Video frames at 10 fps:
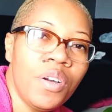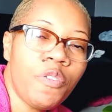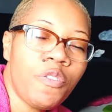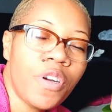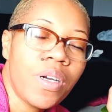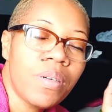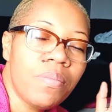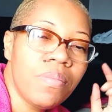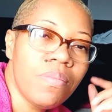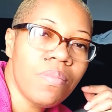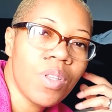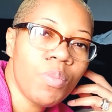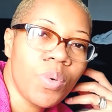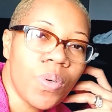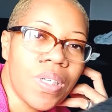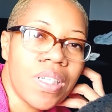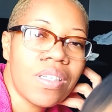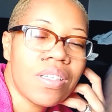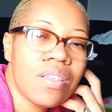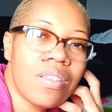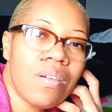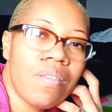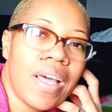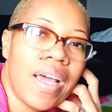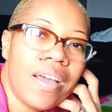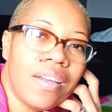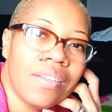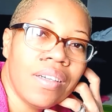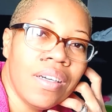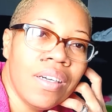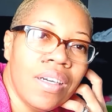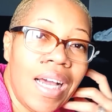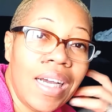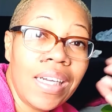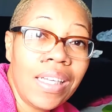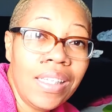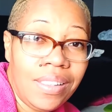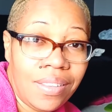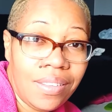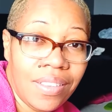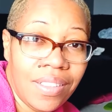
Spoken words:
from the boys so that I could clean.